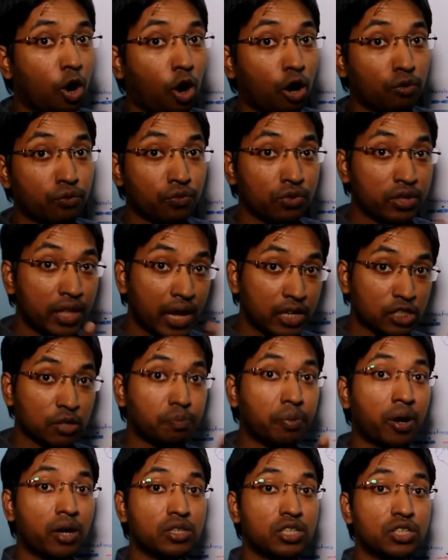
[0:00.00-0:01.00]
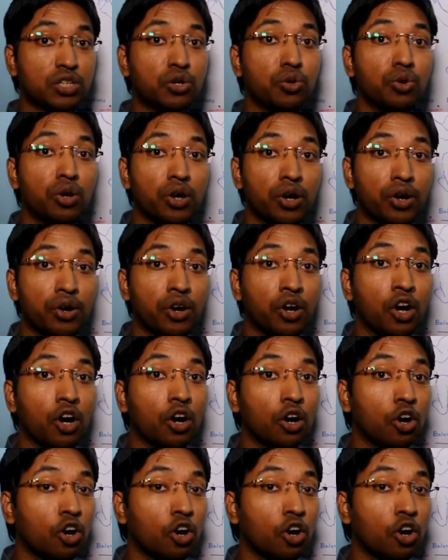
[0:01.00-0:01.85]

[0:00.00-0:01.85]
of that particular